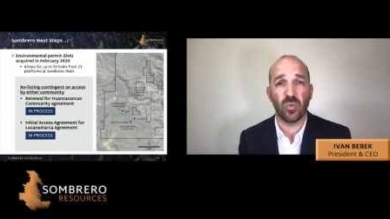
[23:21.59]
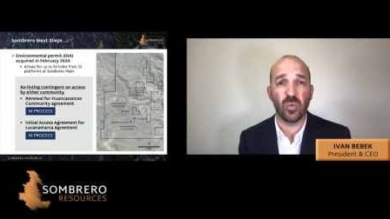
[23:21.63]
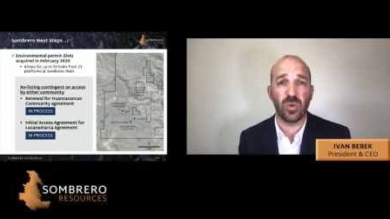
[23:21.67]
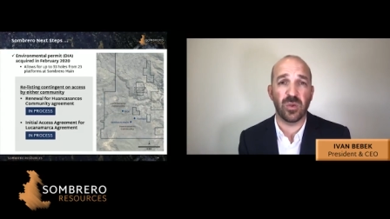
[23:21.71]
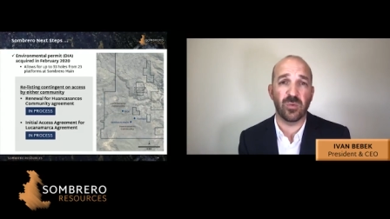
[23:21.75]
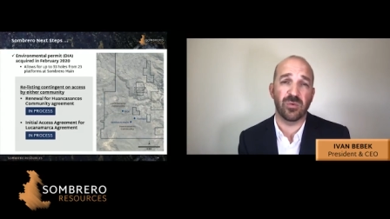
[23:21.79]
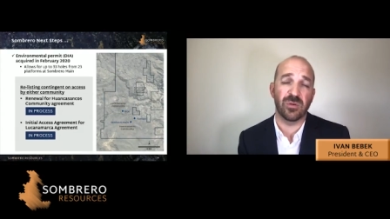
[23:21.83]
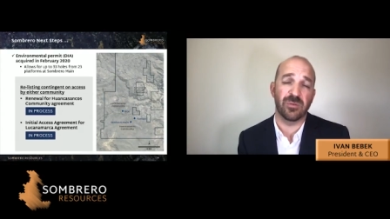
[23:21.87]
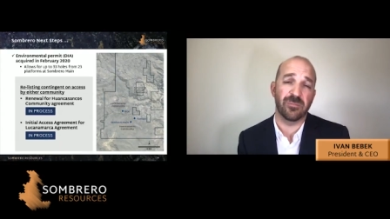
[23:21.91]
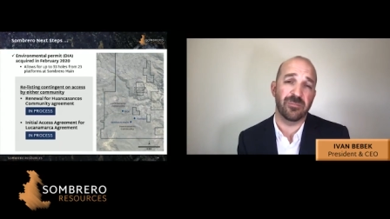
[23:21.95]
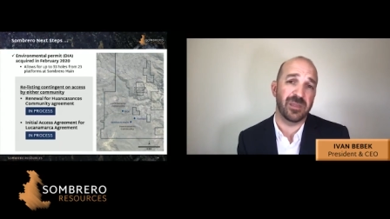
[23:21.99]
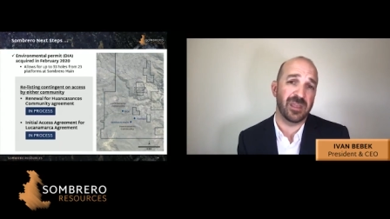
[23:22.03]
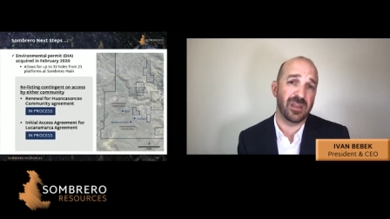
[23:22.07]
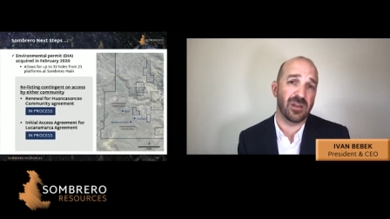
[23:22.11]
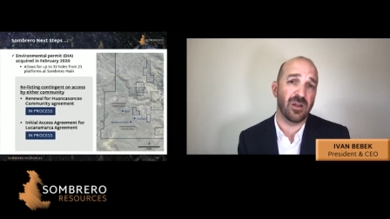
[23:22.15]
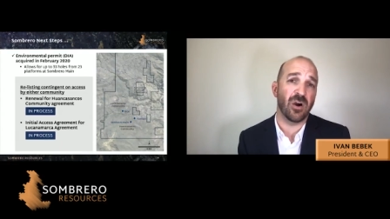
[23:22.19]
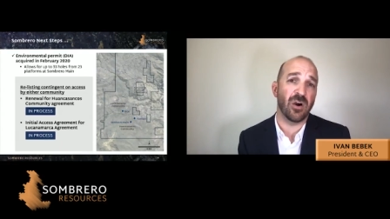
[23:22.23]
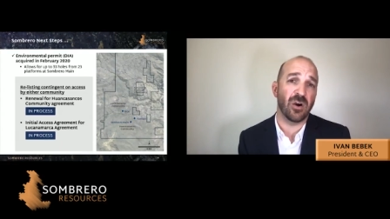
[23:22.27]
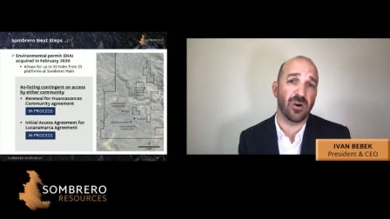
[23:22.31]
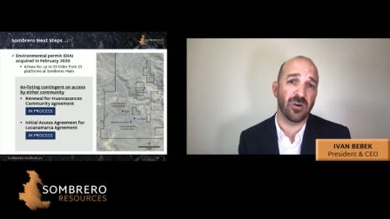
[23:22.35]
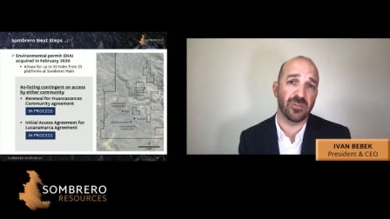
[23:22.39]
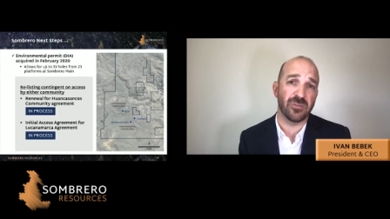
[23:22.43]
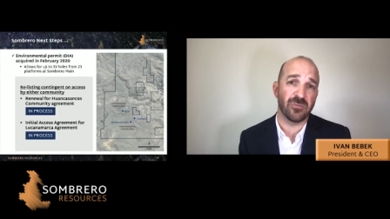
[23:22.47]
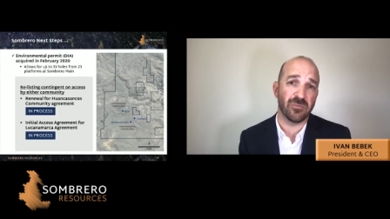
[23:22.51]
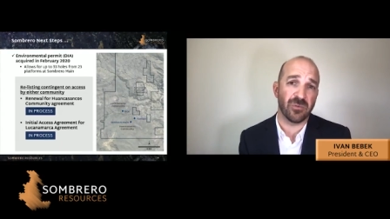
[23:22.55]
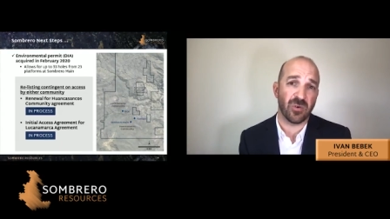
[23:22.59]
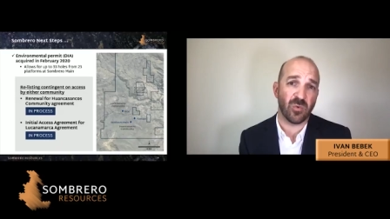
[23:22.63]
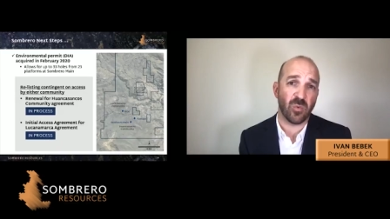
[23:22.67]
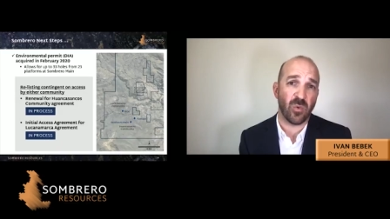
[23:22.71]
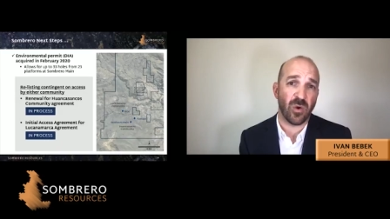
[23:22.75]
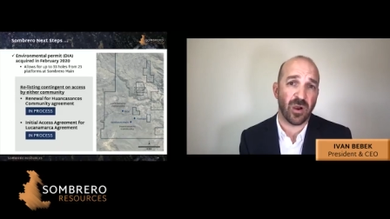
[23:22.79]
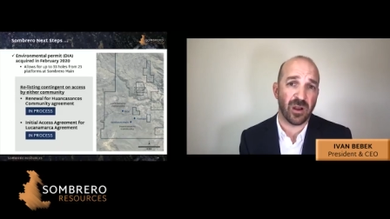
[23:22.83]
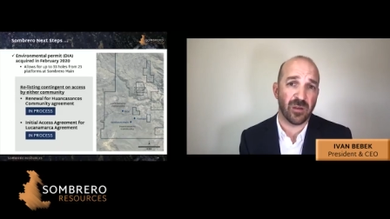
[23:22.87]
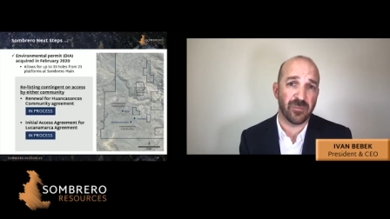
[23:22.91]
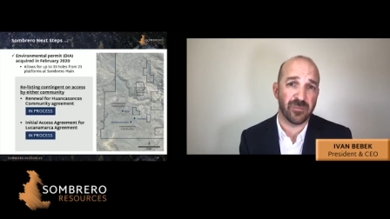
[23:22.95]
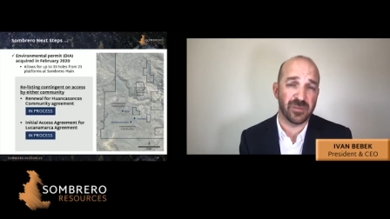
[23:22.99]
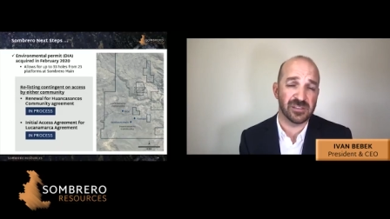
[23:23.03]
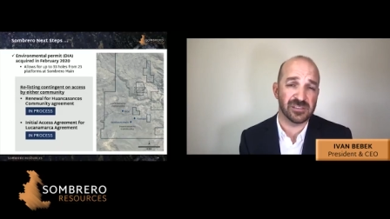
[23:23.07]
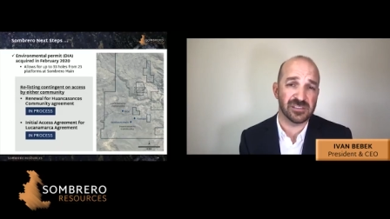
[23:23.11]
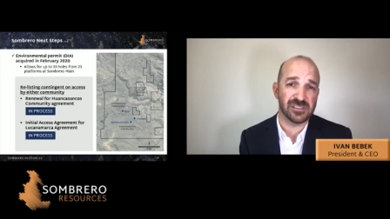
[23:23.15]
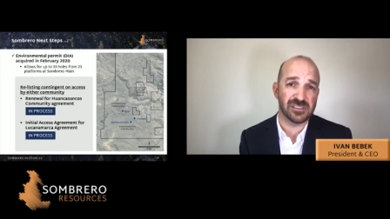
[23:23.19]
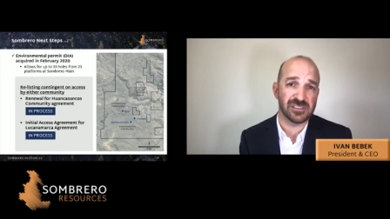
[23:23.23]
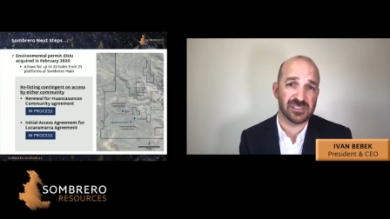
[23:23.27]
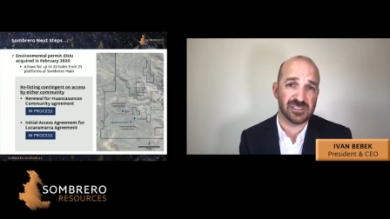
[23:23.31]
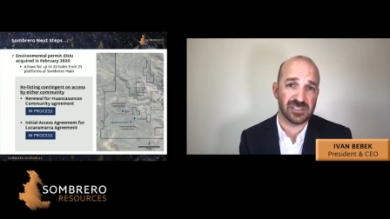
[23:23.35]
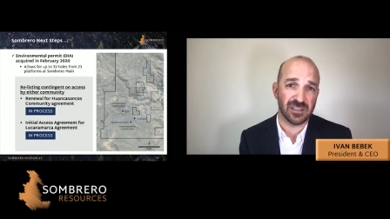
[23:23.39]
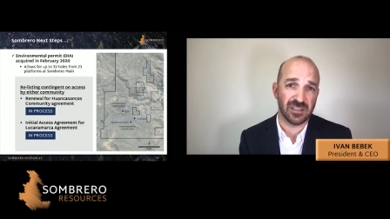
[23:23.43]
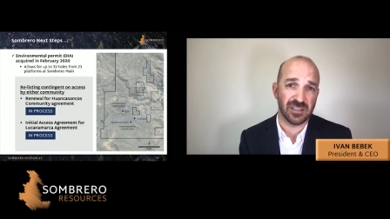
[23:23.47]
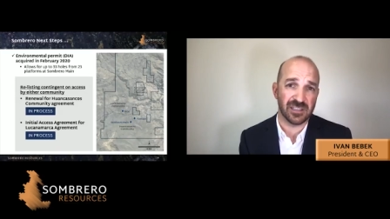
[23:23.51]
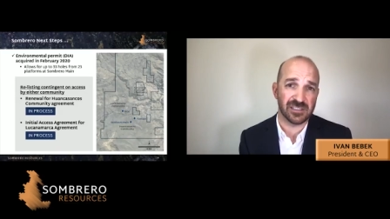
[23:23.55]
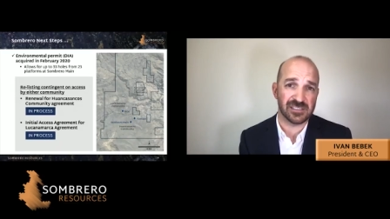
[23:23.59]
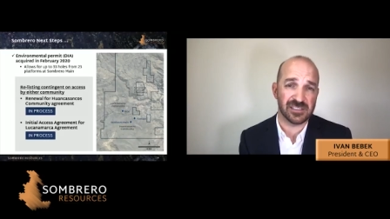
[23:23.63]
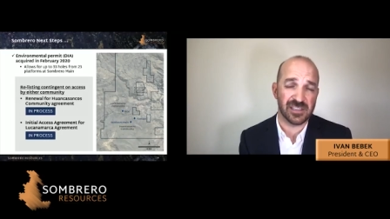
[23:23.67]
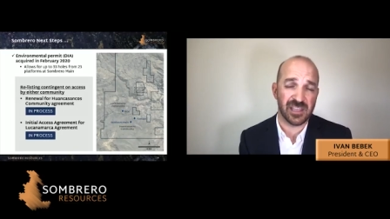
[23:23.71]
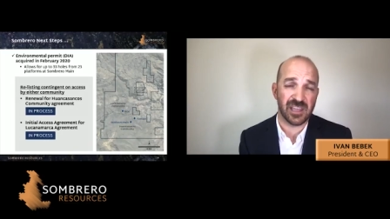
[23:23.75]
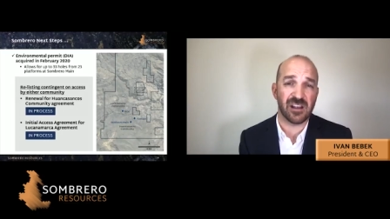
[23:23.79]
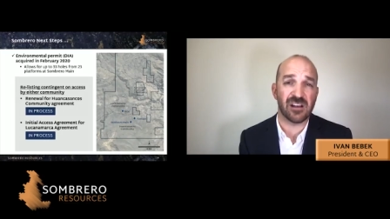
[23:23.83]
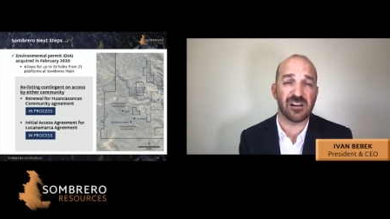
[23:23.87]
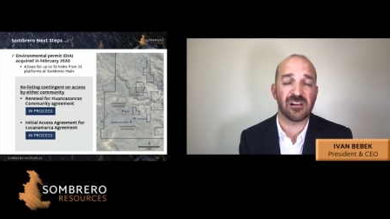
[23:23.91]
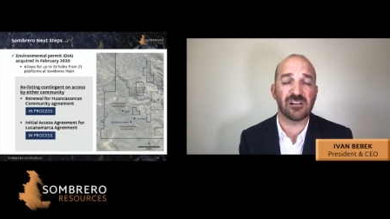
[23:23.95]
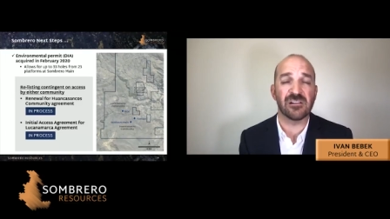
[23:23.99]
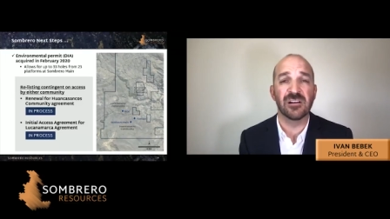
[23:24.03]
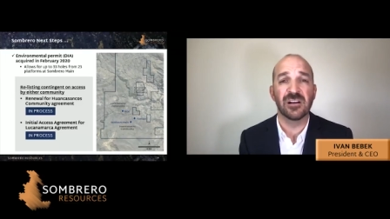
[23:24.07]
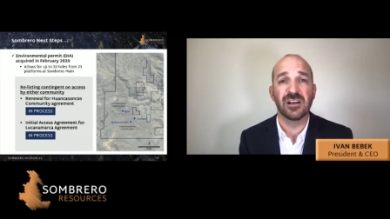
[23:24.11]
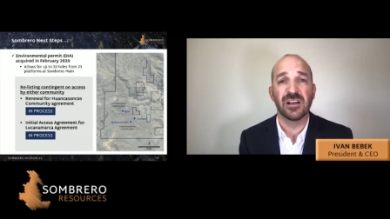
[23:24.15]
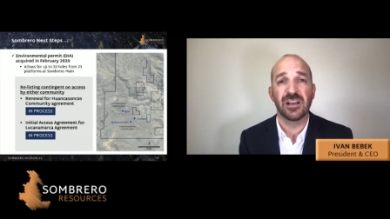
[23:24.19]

we would meet all the requirements to list there.